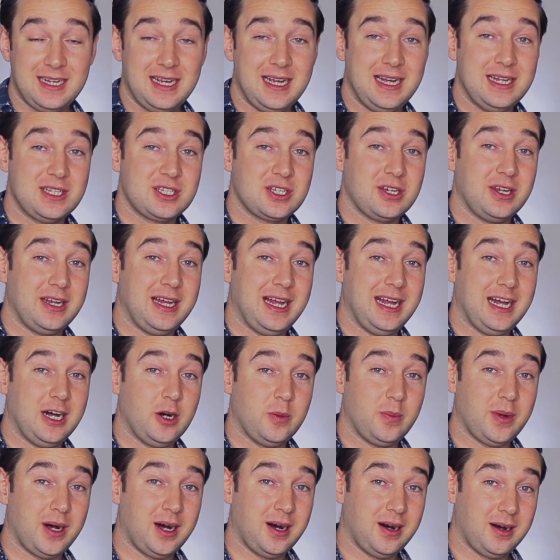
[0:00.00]
It's going to
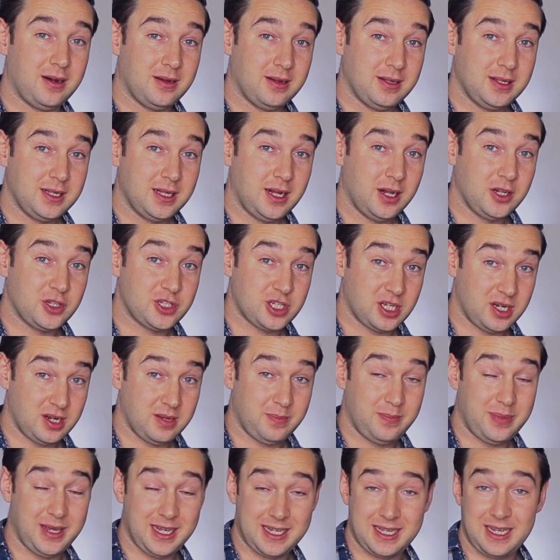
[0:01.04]
help our
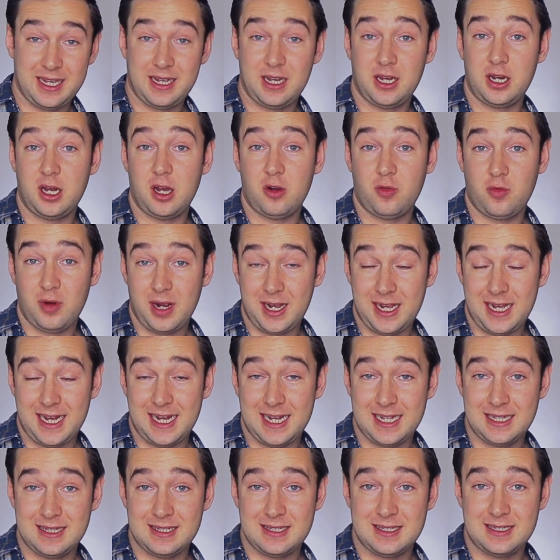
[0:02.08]
alternate picking on our right
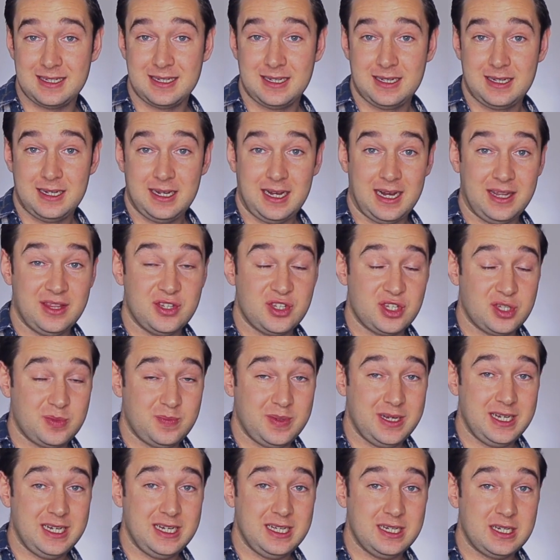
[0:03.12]
hand and the
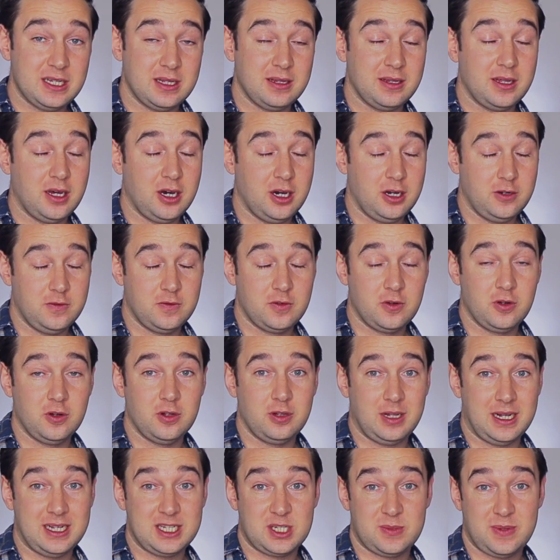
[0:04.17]
speed
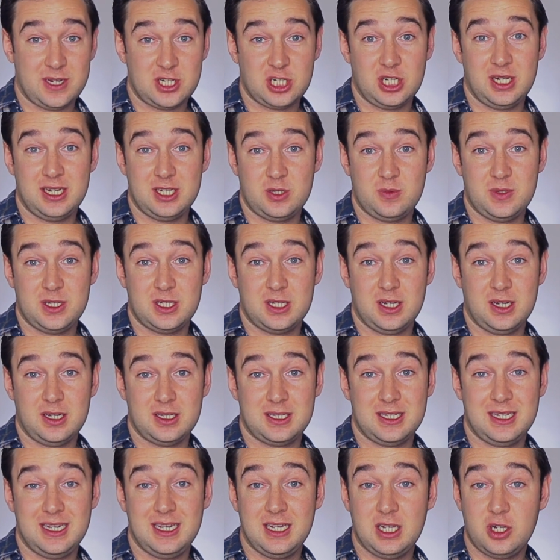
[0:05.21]
overall, especially as we start
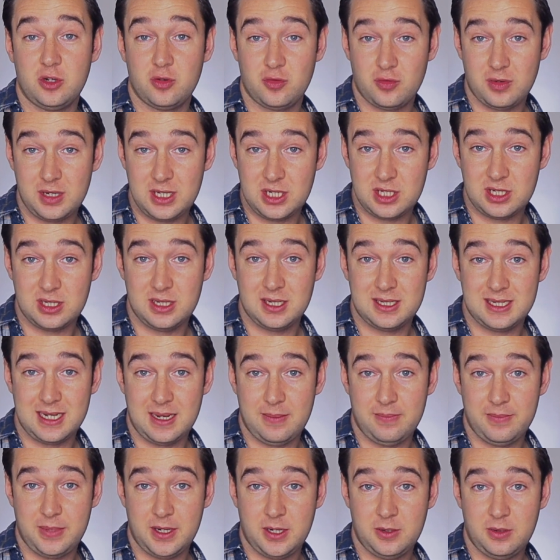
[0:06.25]
to increase the
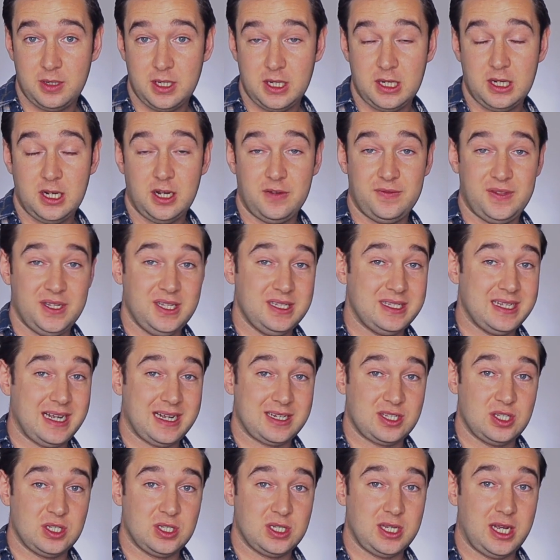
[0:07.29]
tempo of these
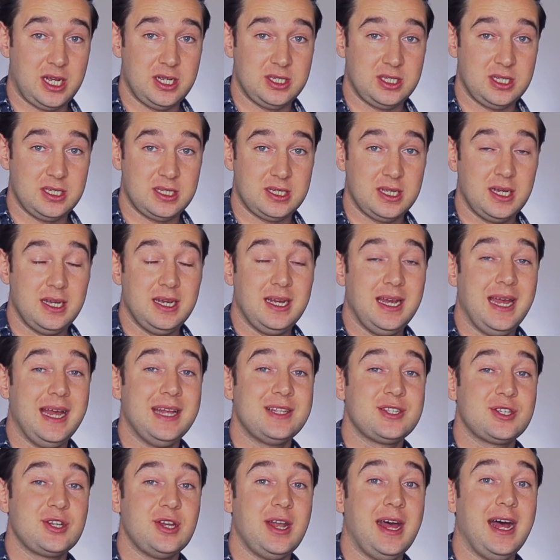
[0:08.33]
exercises.
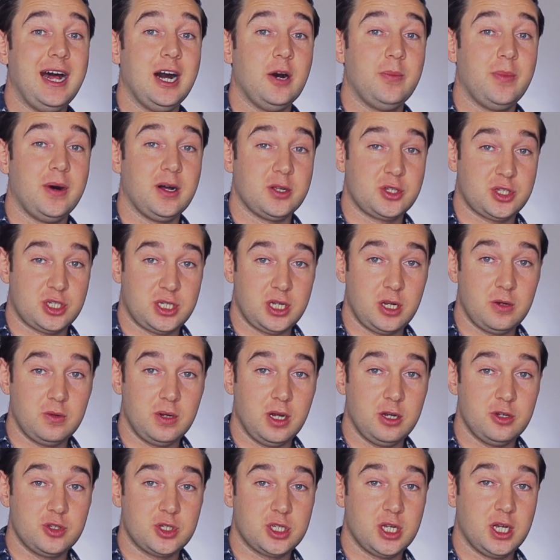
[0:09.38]
It's going to help our
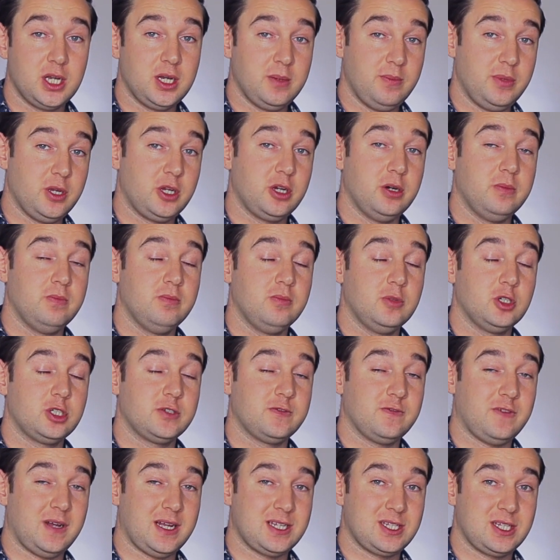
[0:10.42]
solos become much
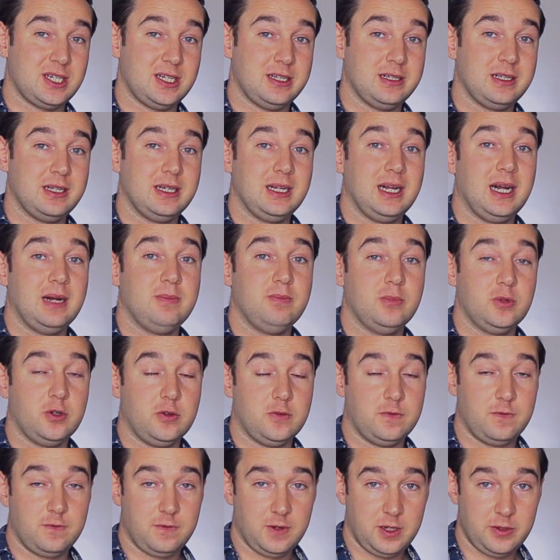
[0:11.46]
faster and more
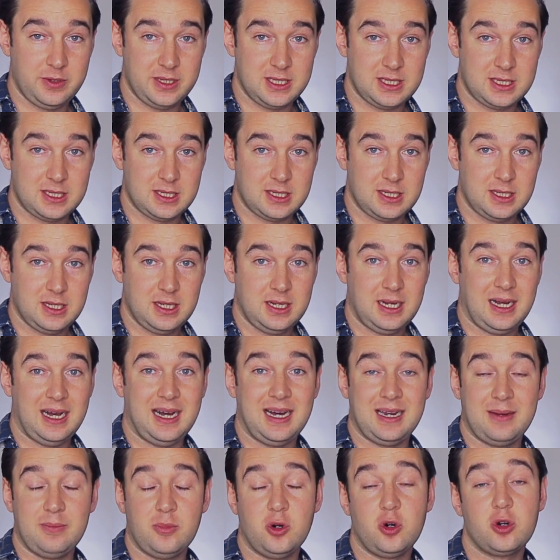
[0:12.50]
fluent
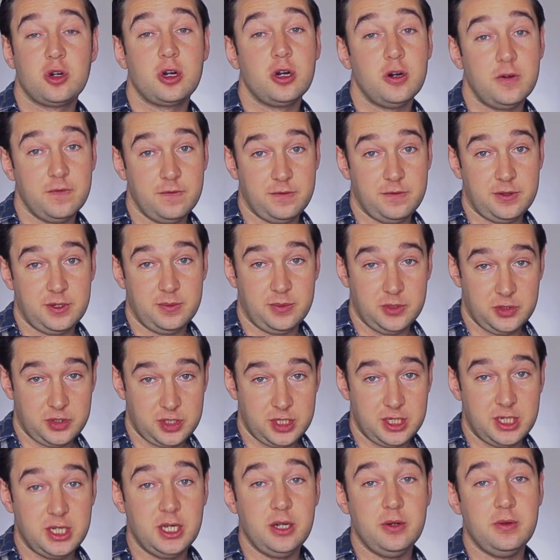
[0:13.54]
and more comfortable to
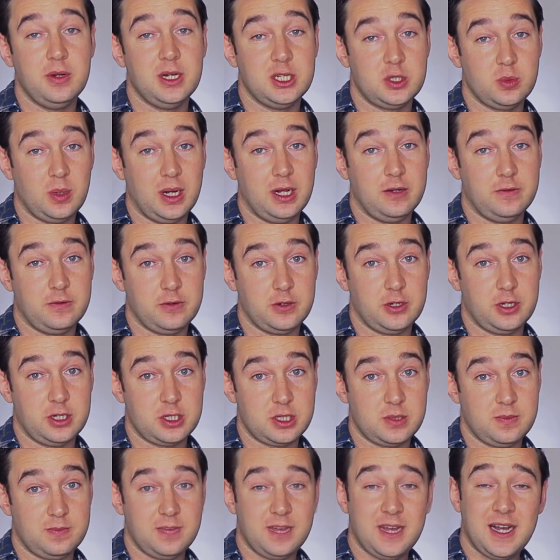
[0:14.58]
do as well for us.
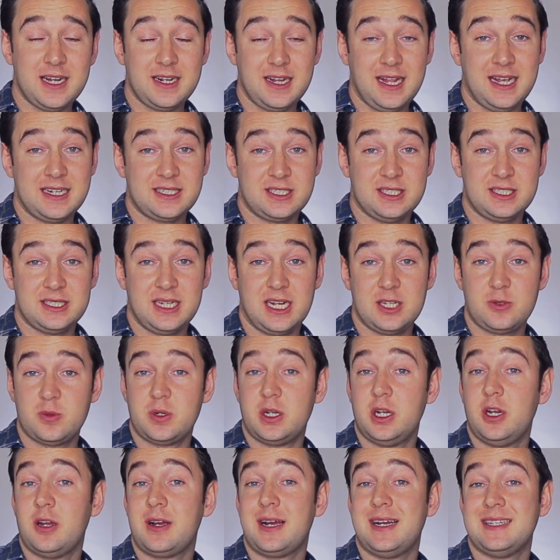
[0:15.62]
The final exercise we're
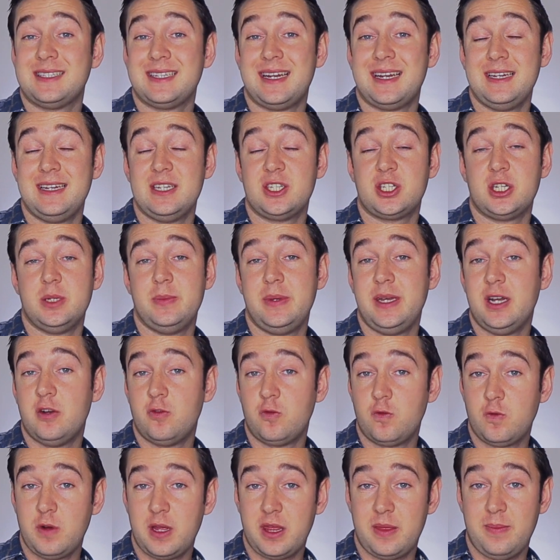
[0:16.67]
going to look at is going to be a
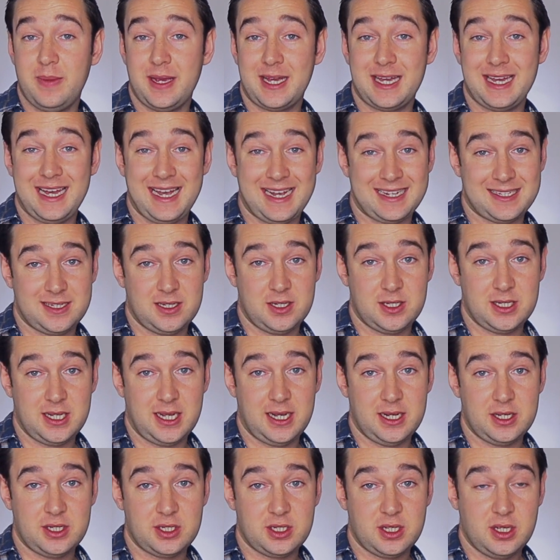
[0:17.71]
rhythmic
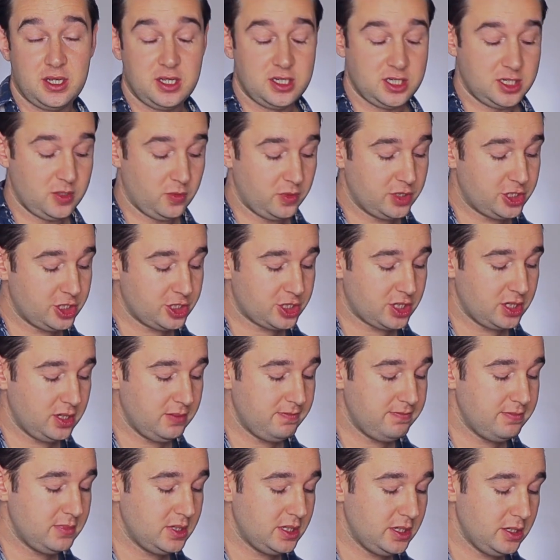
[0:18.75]
exercise. So we're just going to
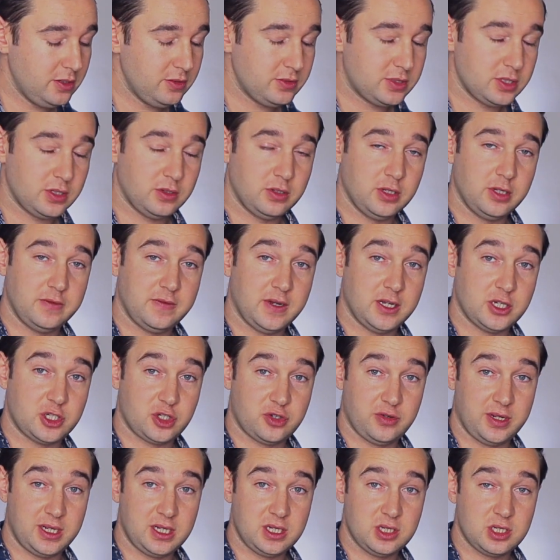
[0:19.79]
mute all of our
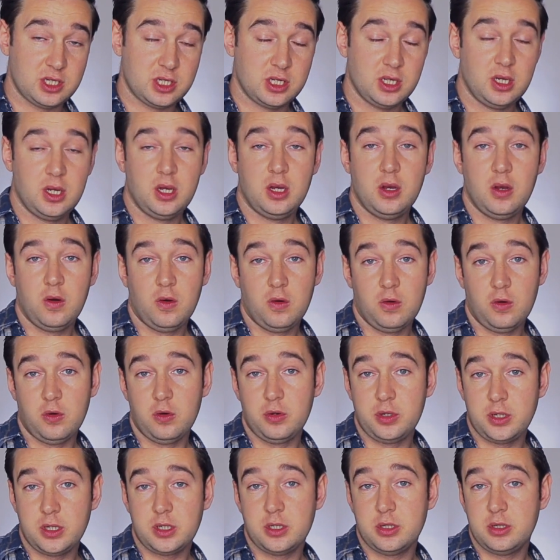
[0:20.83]
strings, or
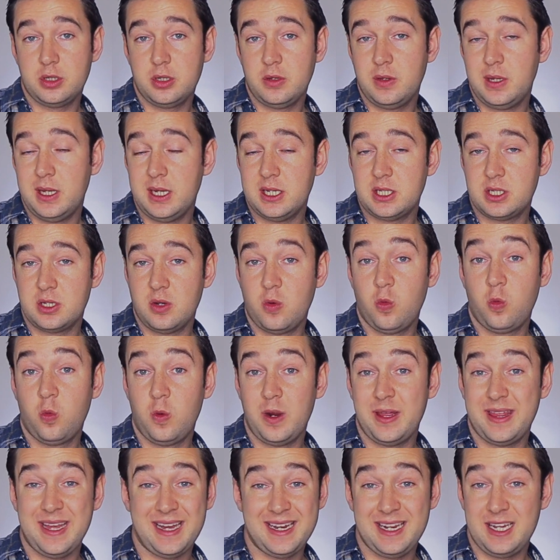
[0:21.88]
you could do this
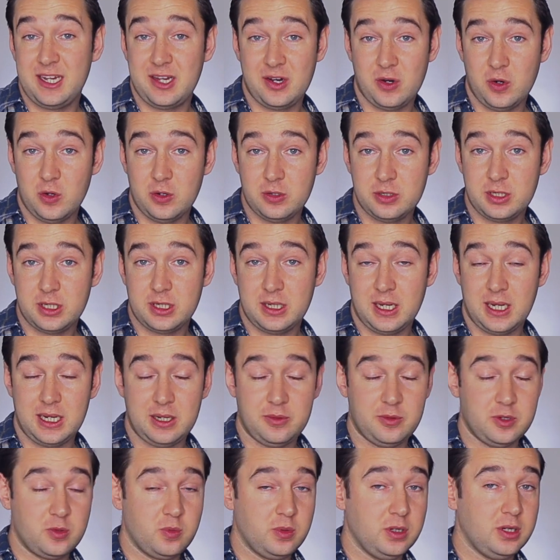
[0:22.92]
with any chord and it
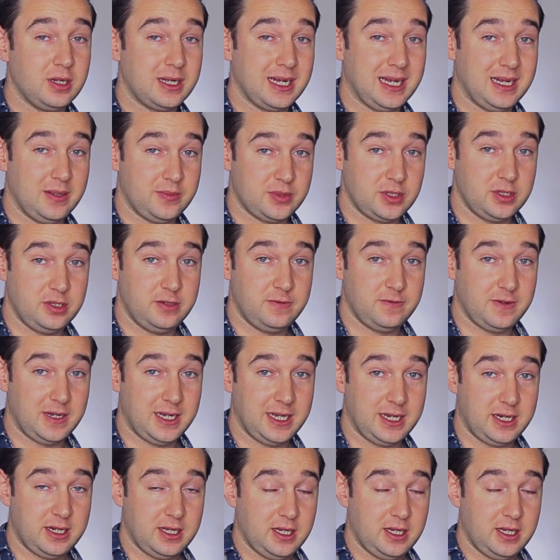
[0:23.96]
would work absolutely fine.